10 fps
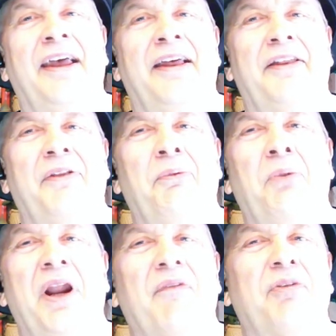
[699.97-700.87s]
Uh,
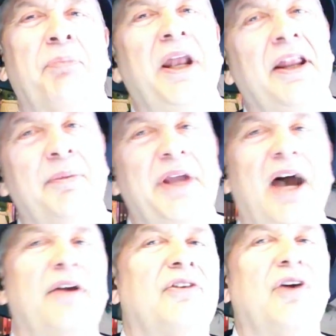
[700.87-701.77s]
whatever's pinning them
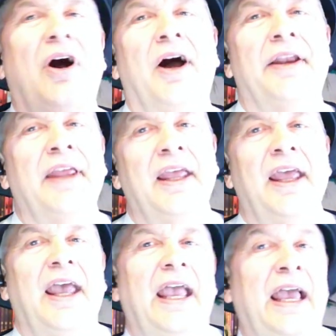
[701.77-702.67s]
down is gone,
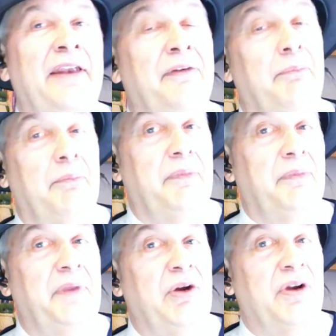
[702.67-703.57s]
and
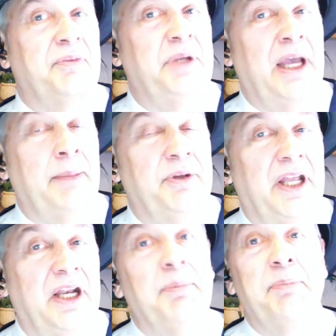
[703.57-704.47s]
they don't have to be
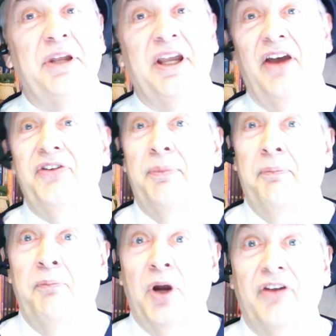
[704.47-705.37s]
amputated. But because the
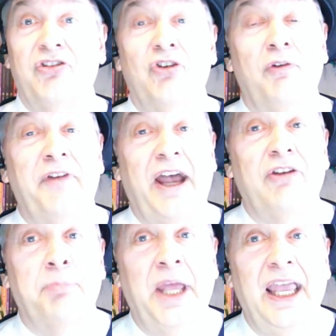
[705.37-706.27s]
book is so fast
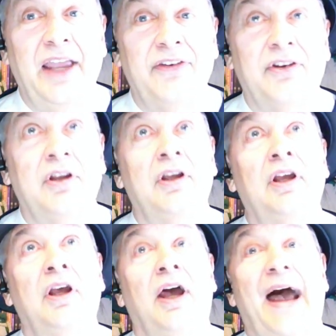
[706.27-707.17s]
paced,
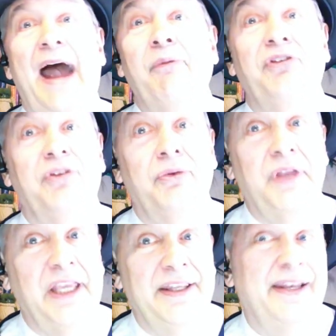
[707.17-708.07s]
I was still
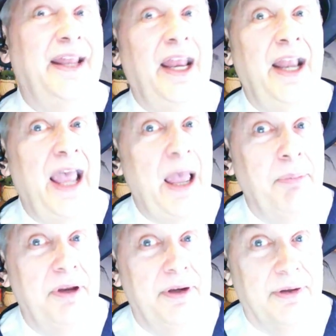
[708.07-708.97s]
thinking that that had
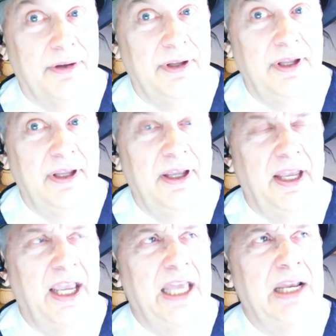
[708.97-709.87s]
happened.
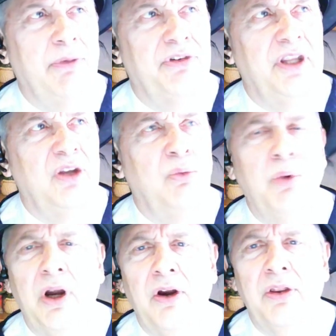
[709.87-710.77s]
And I was thinking,
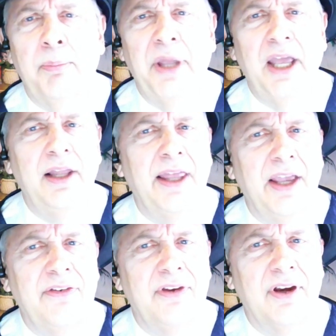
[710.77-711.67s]
where are the peg
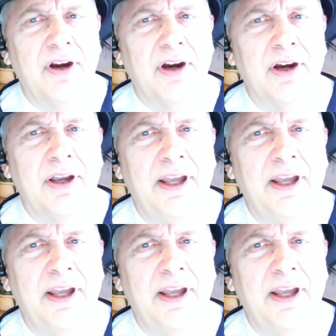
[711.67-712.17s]
legs here?